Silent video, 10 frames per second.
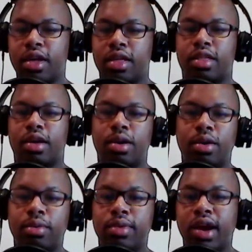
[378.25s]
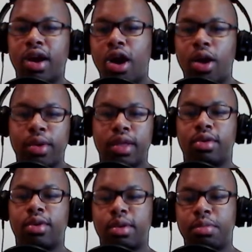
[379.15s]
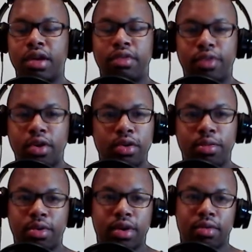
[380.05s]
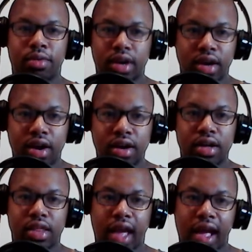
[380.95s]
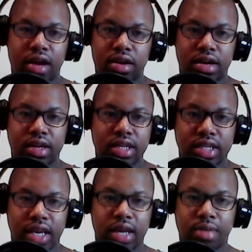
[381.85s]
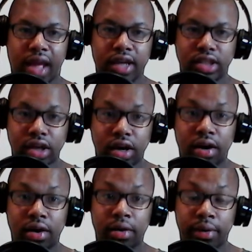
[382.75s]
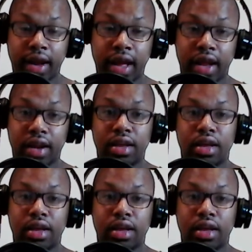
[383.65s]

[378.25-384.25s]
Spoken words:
So they're always going to be a focal point regardless of how good the teams actually are or not.